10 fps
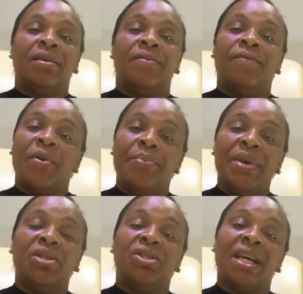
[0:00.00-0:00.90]
For
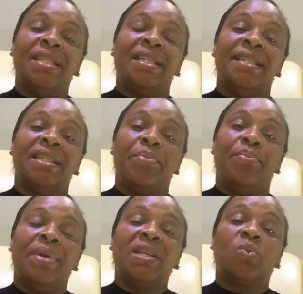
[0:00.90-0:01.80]
me, church is a
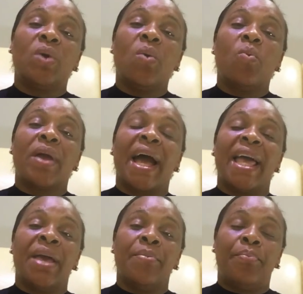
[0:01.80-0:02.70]
place where we are
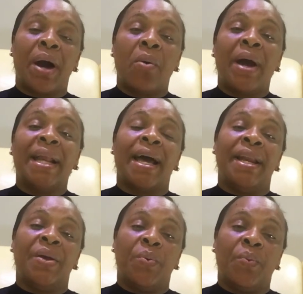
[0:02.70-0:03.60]
empowered
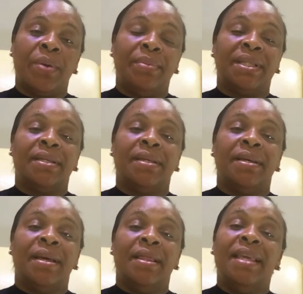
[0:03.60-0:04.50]
and equipped.
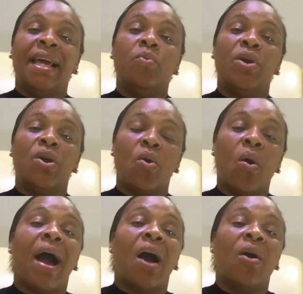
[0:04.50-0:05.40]
Then we
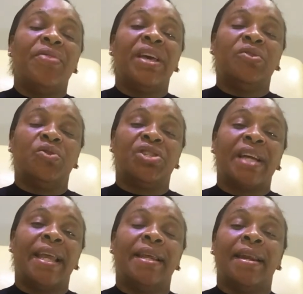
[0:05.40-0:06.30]
go out there to
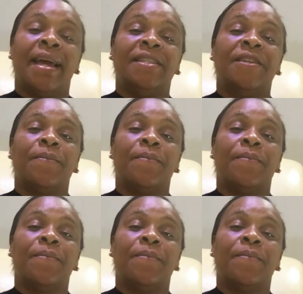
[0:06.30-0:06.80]
shine the light.